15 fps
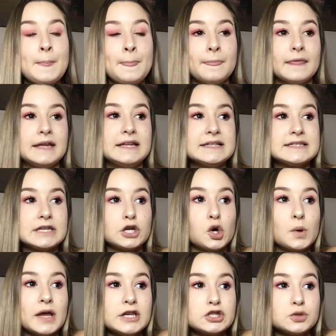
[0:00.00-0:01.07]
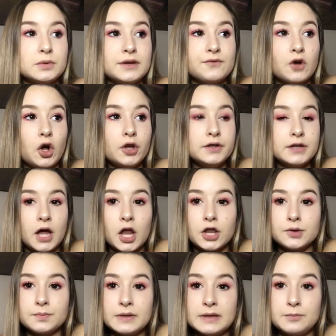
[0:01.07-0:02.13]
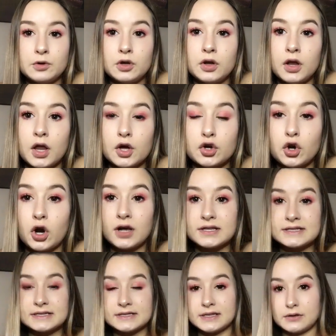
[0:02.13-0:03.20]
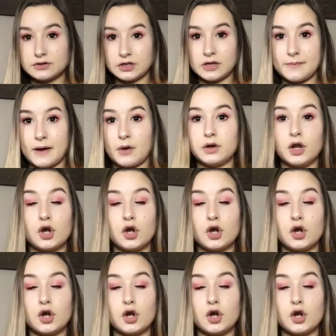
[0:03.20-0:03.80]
And he's like, "Okay, so we called other people across," because I was on the mountain,